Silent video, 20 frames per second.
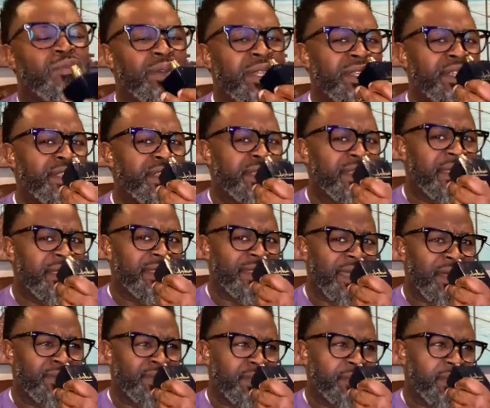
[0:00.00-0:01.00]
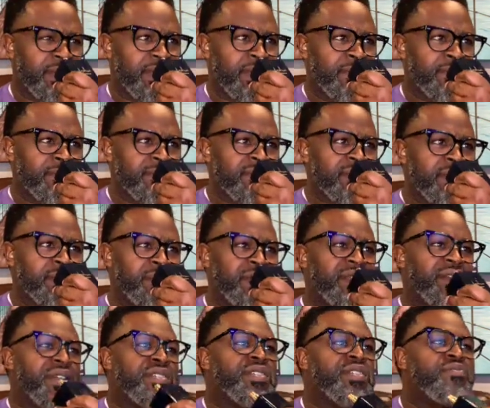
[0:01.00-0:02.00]
really sticks out to me
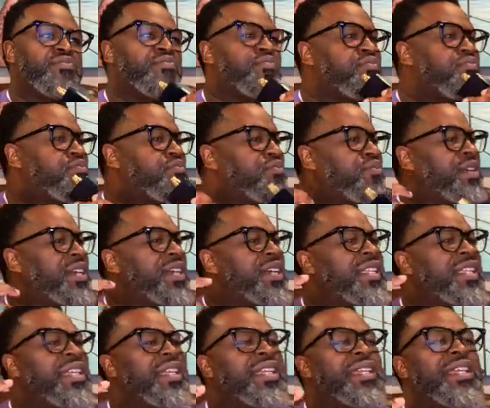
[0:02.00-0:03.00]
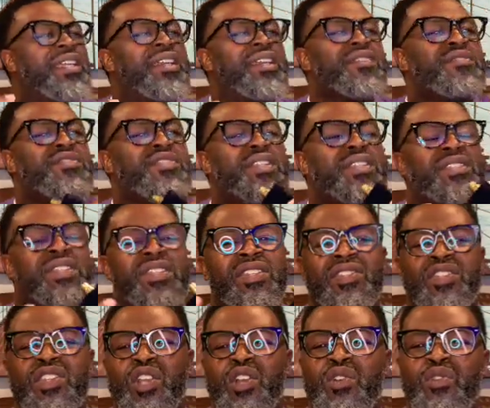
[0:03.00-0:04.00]
because it really gives it this
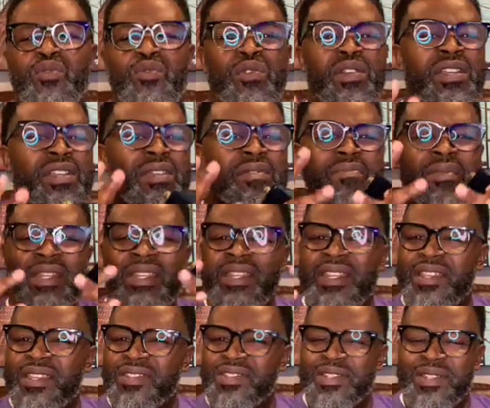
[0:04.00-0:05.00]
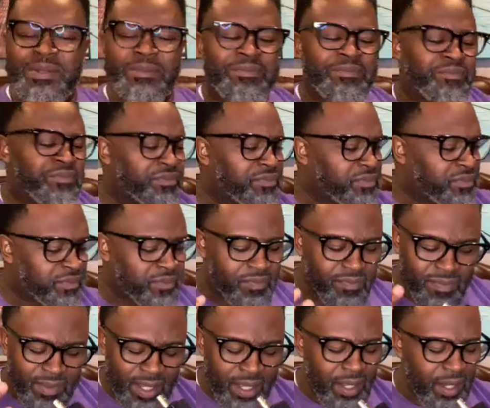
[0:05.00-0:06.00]
creaminess.
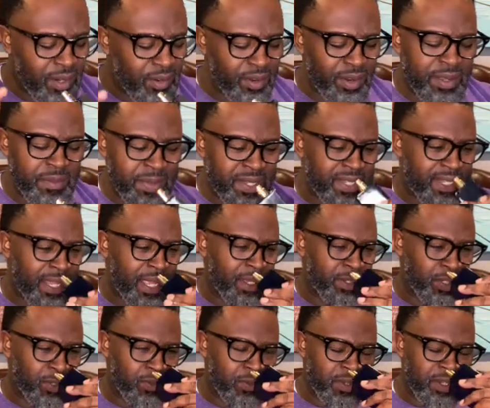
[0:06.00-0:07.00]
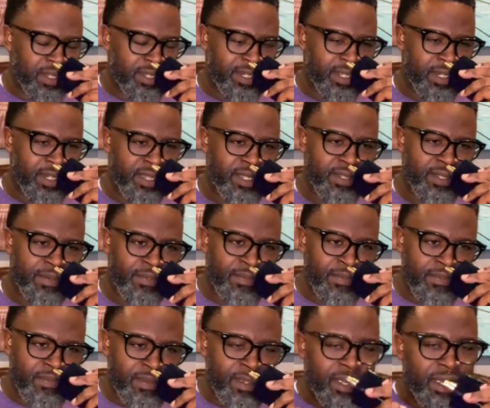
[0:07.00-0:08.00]
A creamy sandalwood is in this,
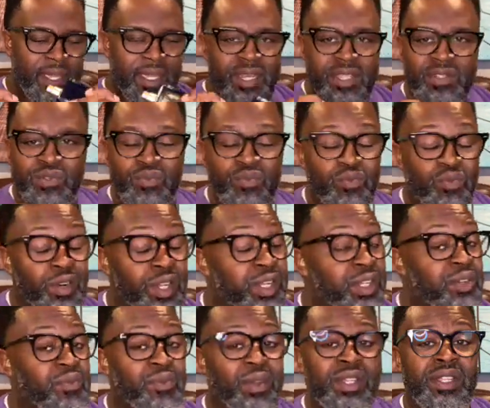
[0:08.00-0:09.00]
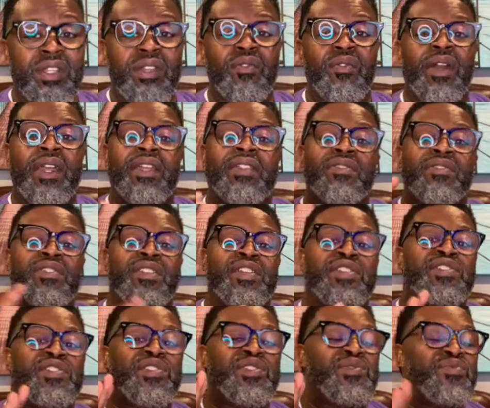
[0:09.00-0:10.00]
and it's really, really great.
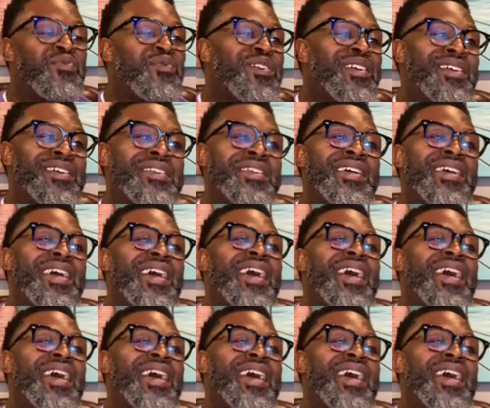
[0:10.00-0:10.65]
This is one